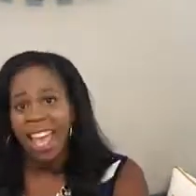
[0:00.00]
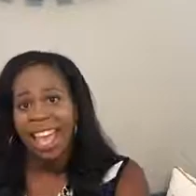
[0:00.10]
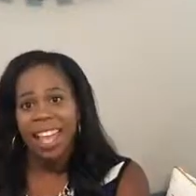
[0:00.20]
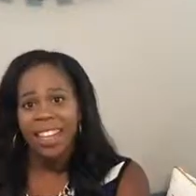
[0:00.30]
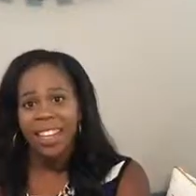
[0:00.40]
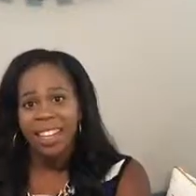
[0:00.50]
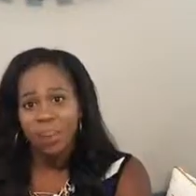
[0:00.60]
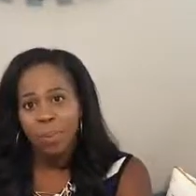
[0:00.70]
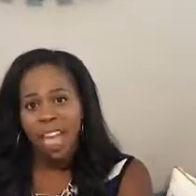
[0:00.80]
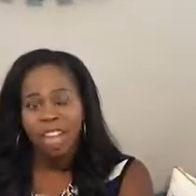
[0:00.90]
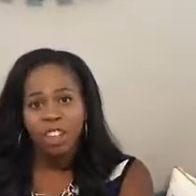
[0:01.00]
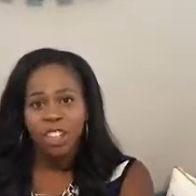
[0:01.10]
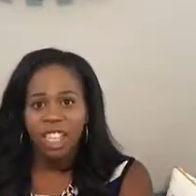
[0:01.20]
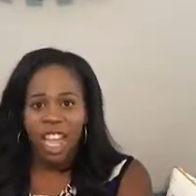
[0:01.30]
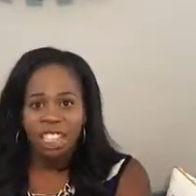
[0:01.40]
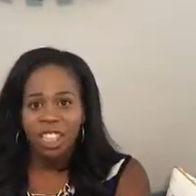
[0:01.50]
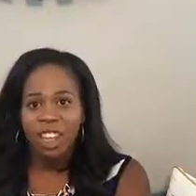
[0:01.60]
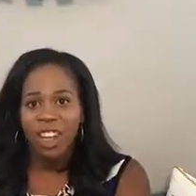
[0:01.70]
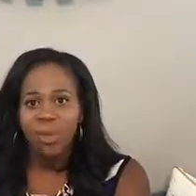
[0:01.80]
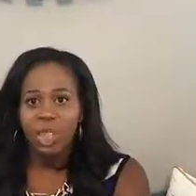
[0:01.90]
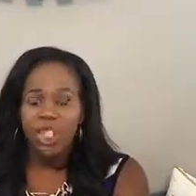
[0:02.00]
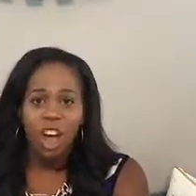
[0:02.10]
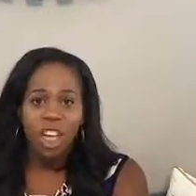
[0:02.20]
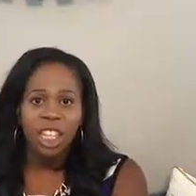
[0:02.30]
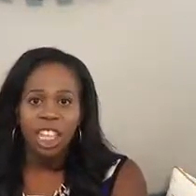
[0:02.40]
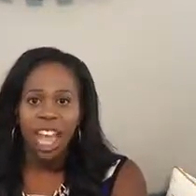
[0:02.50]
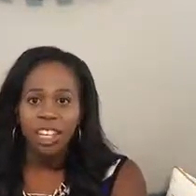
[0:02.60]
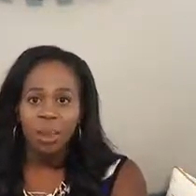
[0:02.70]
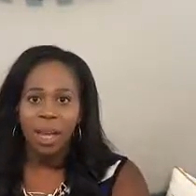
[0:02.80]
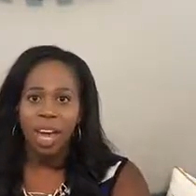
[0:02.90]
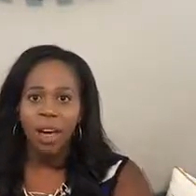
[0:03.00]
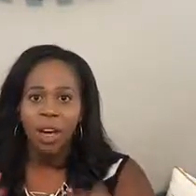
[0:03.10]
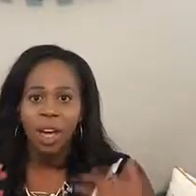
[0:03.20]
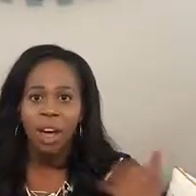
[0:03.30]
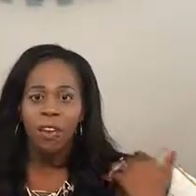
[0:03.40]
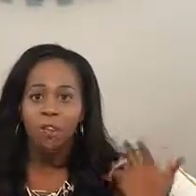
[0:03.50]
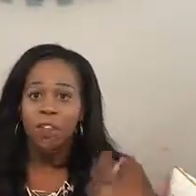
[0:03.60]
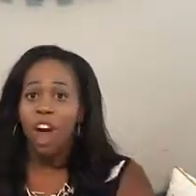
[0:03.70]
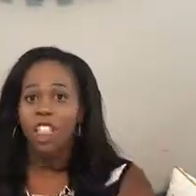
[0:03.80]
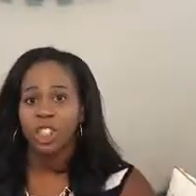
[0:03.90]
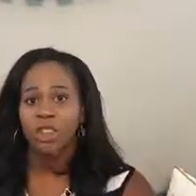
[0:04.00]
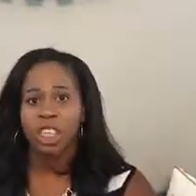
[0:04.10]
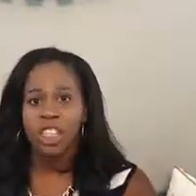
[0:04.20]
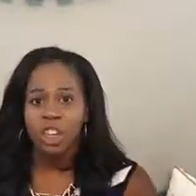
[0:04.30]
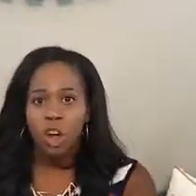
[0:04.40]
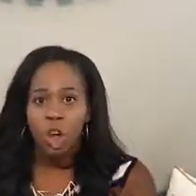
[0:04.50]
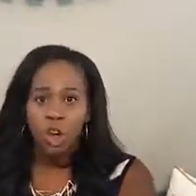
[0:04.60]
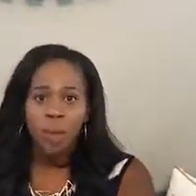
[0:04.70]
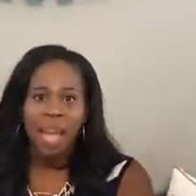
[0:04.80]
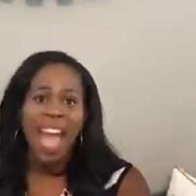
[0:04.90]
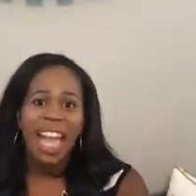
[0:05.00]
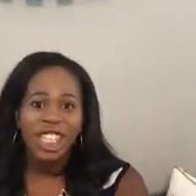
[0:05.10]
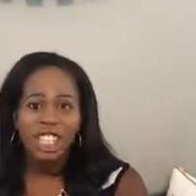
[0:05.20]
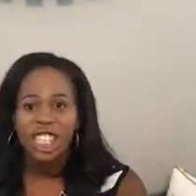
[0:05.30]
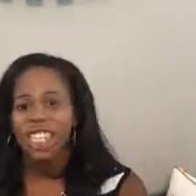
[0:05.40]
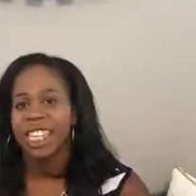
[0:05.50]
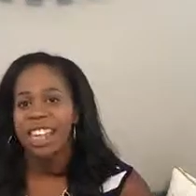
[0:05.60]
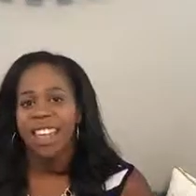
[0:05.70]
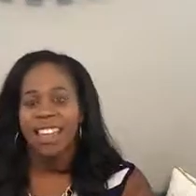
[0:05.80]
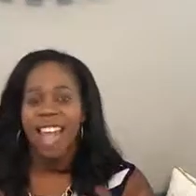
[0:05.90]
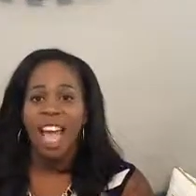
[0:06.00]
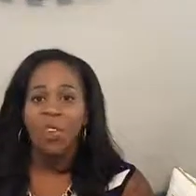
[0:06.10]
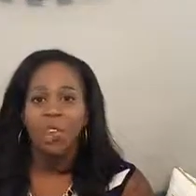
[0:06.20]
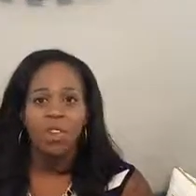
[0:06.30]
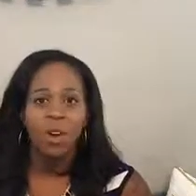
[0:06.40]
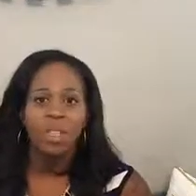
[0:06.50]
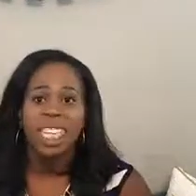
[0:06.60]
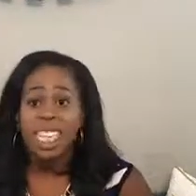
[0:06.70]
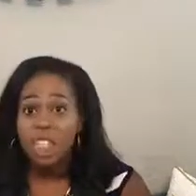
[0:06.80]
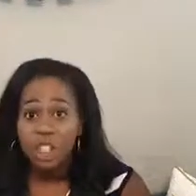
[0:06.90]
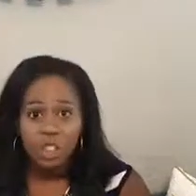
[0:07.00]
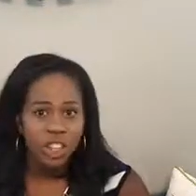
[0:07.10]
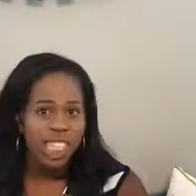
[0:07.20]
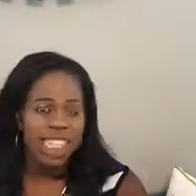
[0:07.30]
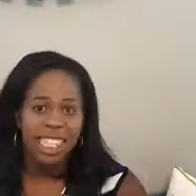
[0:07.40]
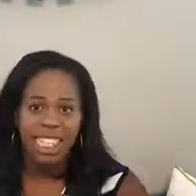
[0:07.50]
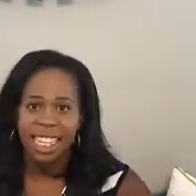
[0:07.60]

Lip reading: And in Bad Girls Guide to Love, we talk a lot about fostering your own passion and having your own interest